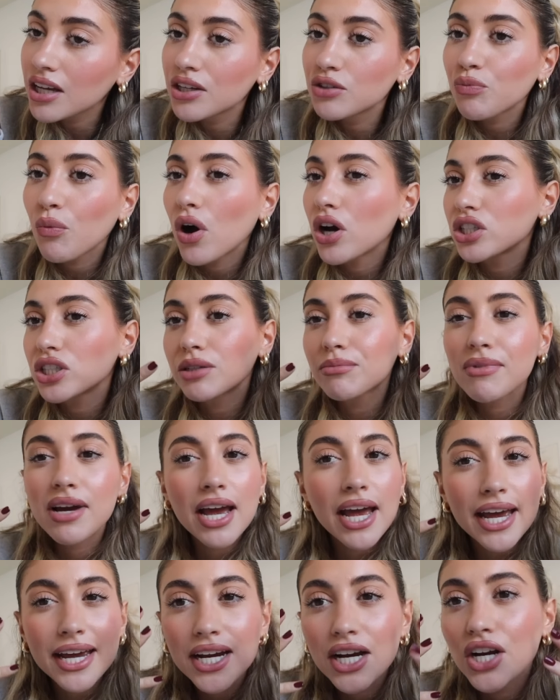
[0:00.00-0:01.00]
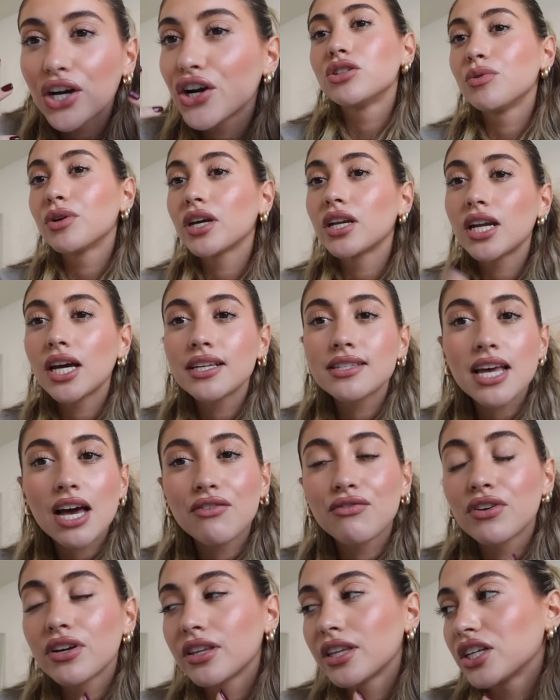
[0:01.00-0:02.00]
and washing my hair, doing a nice
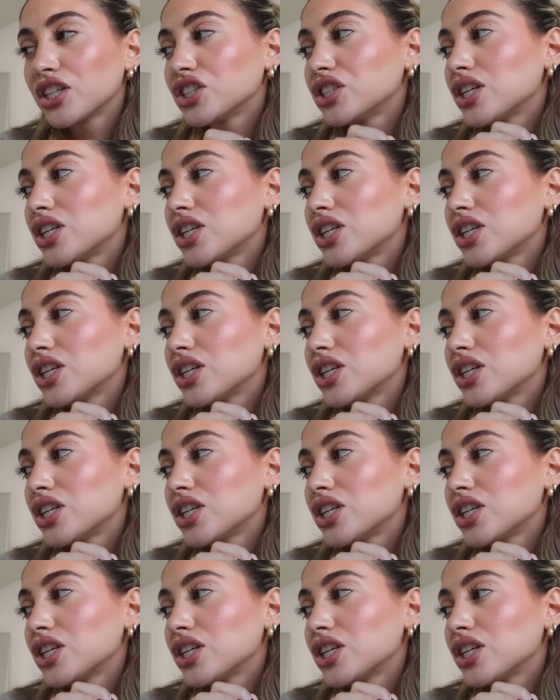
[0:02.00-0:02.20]
everything